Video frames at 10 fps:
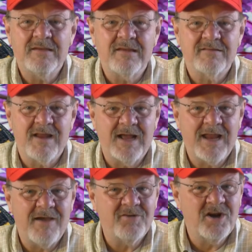It does
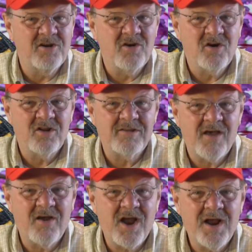not have an internal
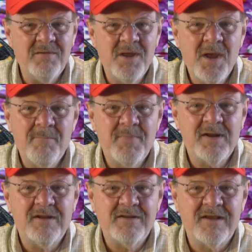sound card,
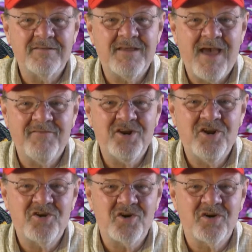but it does have an
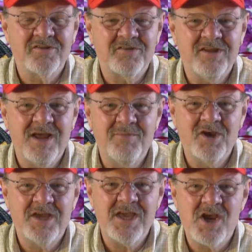internal
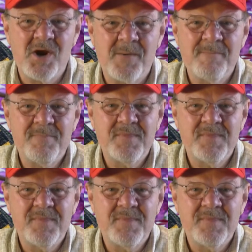CW keyer.